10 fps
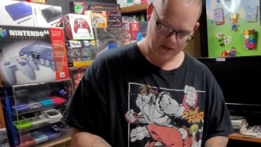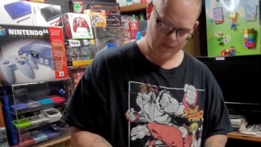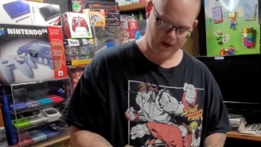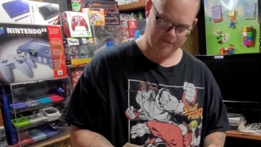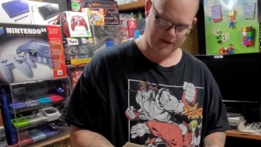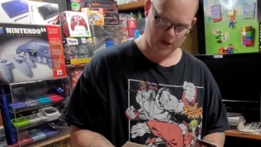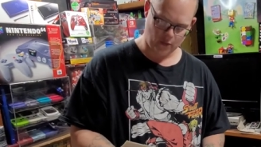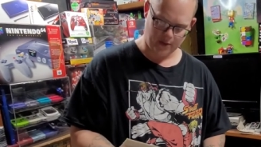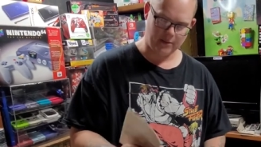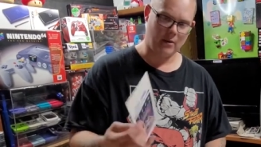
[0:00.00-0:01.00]
We got Video
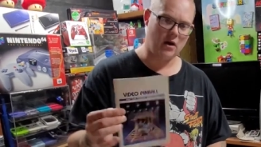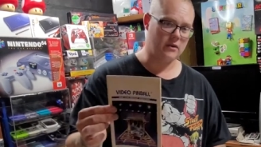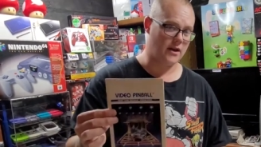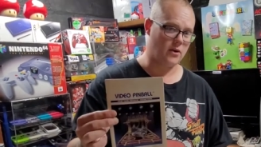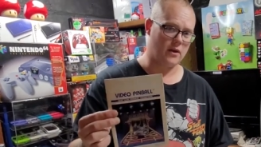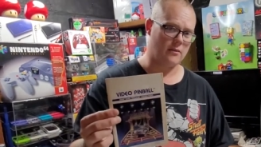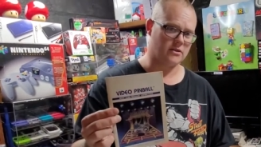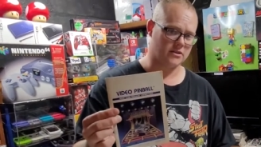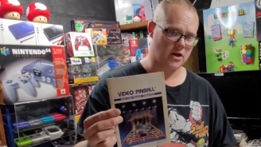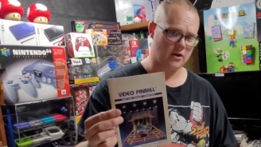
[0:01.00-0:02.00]
Pinball. I know that
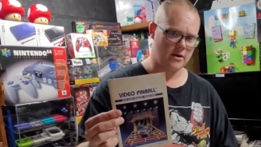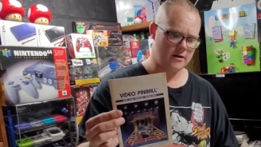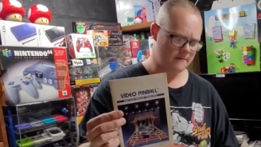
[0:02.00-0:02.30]
one's Atari.